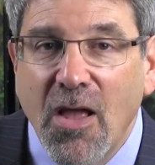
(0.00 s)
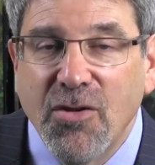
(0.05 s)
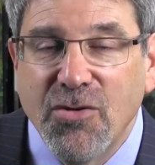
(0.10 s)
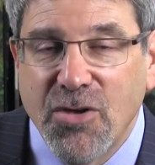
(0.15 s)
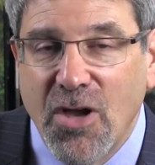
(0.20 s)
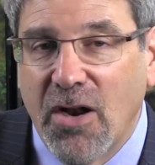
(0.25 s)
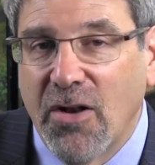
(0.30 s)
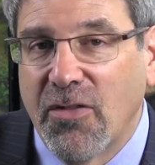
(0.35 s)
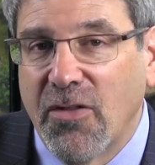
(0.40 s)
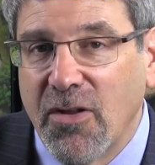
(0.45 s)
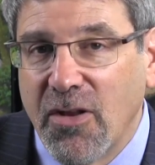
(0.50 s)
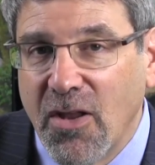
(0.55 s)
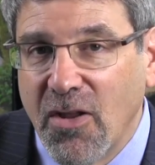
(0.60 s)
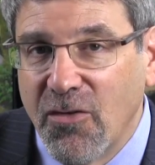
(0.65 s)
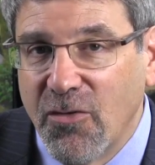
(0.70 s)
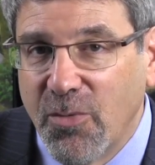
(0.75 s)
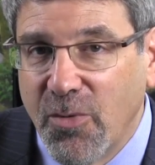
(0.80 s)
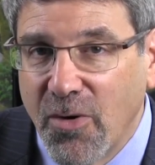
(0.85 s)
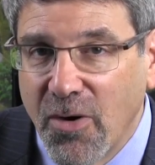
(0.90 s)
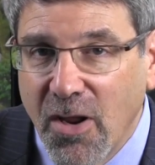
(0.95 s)
Jonathan
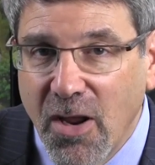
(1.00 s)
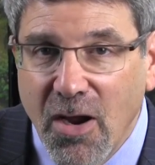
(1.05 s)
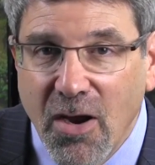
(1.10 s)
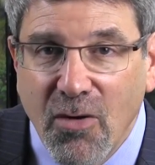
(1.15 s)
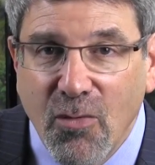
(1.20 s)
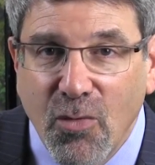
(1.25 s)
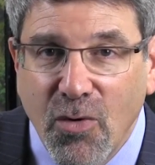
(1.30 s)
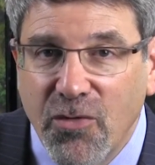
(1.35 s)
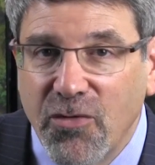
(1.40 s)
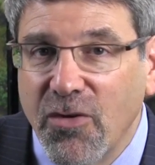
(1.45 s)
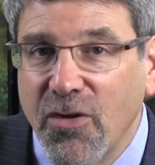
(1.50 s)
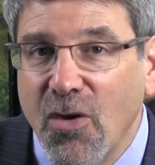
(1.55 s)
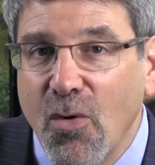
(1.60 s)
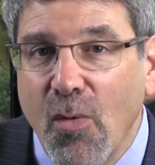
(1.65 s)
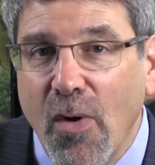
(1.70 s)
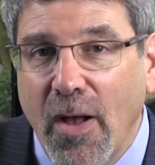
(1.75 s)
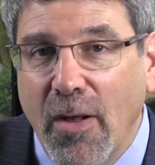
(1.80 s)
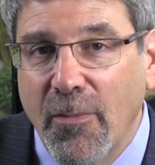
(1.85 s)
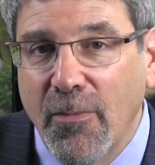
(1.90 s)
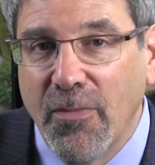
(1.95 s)
Ginsberg here, wishing you
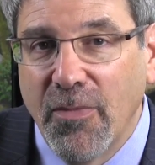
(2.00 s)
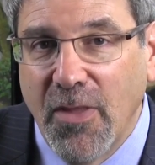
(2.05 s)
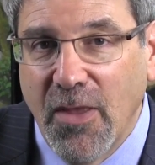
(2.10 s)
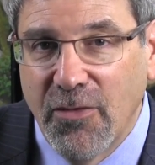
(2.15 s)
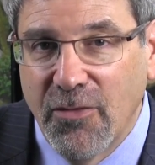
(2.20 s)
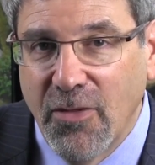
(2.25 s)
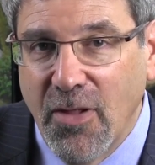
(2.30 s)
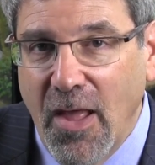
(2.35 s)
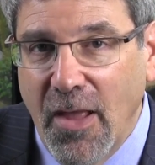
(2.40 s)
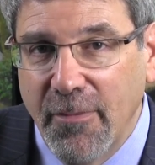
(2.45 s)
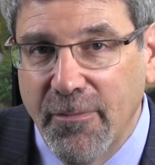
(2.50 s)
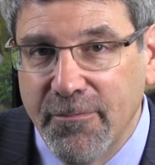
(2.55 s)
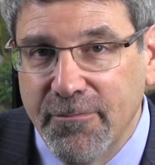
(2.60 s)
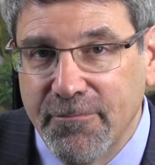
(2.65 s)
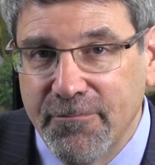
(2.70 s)
well. Thanks a lot.